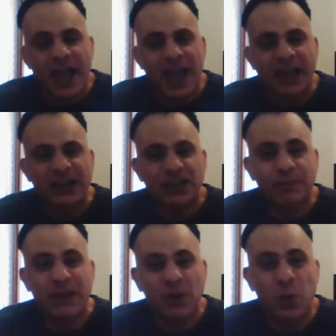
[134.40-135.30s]
And to
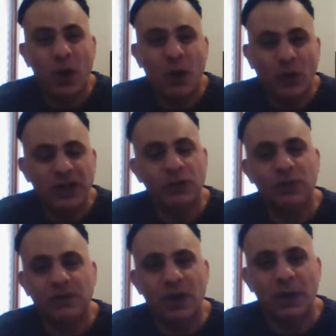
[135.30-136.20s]
be quite honest
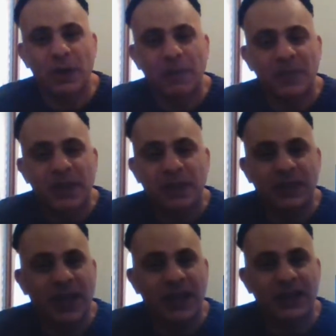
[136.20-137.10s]
with you,
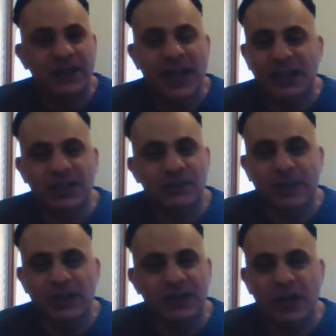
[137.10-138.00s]
that's,
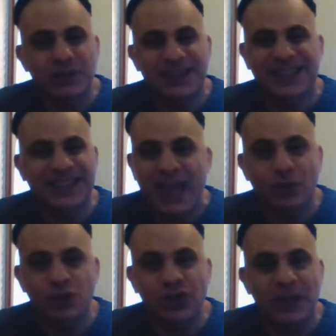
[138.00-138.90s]
you know, the
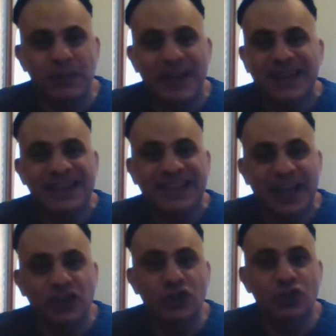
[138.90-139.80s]
scout ship
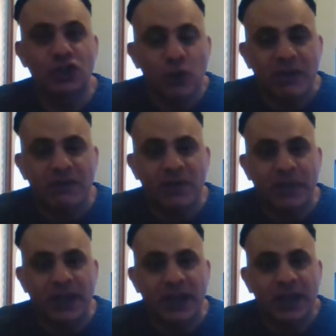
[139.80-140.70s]
doesn't do it for
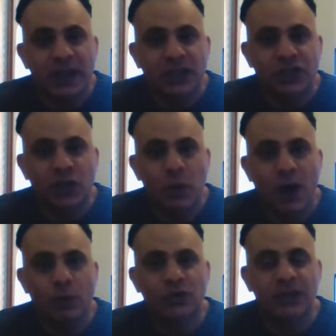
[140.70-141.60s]
me. So I
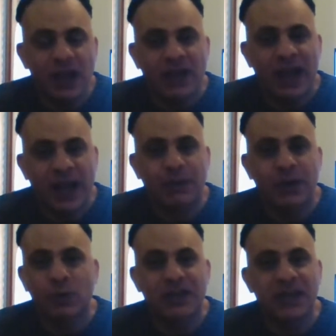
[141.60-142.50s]
was never happy
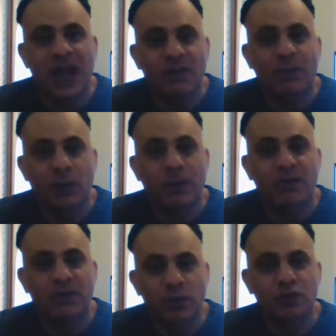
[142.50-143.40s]
we didn't have a proper
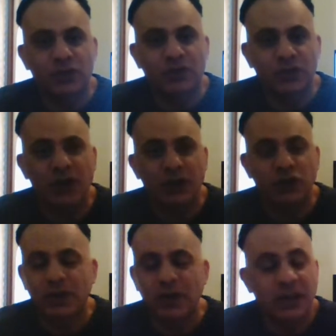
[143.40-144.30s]
Fortress of
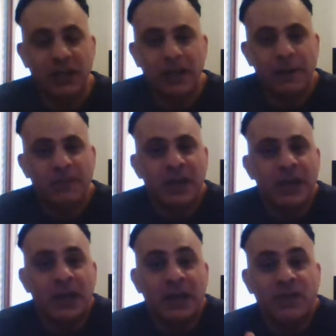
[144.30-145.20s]
Solitude. And I think
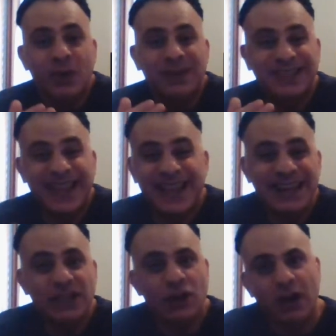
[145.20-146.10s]
if you ask
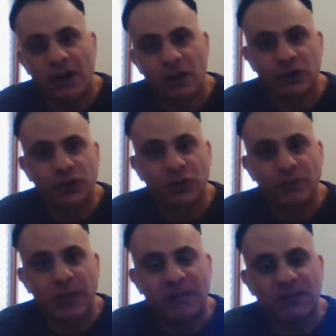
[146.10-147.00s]
any diehard
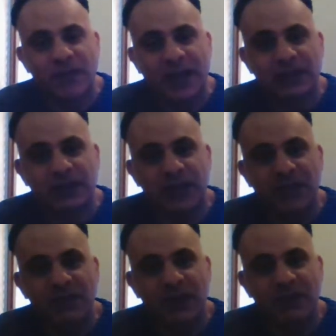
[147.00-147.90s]
Superman fans,
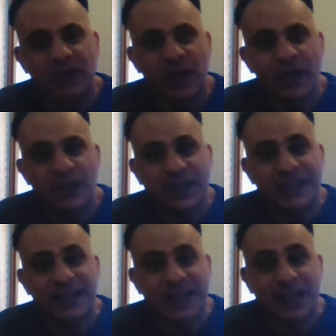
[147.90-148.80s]
even if they
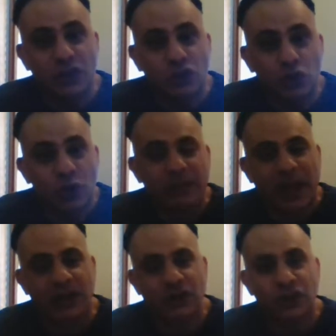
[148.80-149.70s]
say they enjoyed
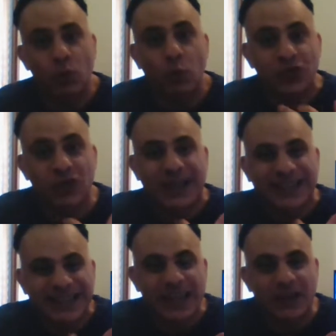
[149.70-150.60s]
Man of Steel, which I
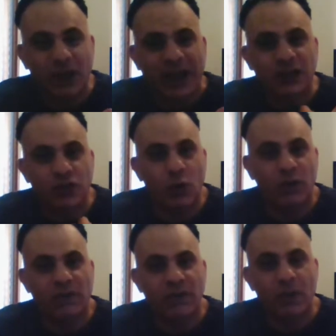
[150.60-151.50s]
did, I adore
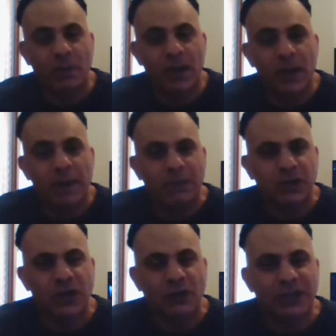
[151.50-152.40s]
the film, but
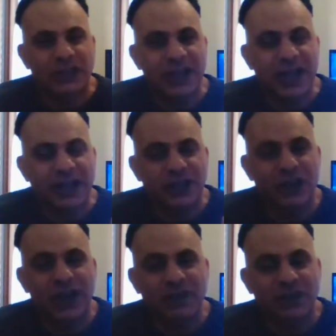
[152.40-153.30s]
you know, there's
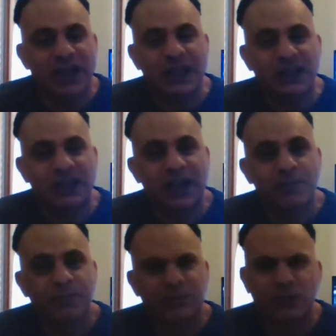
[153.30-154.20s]
certain things that
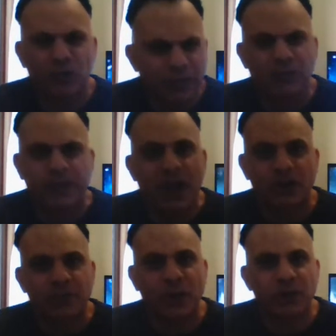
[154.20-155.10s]
you must be
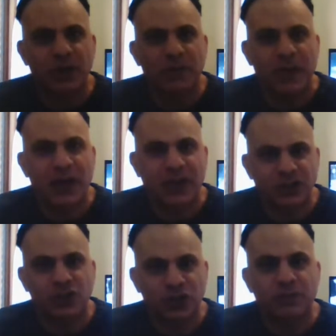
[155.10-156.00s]
outspoken about as a
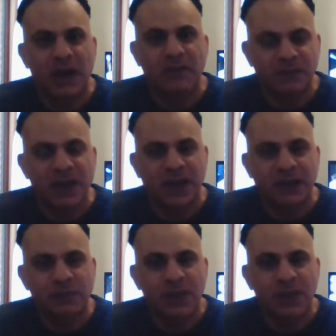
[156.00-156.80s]
Superman fan.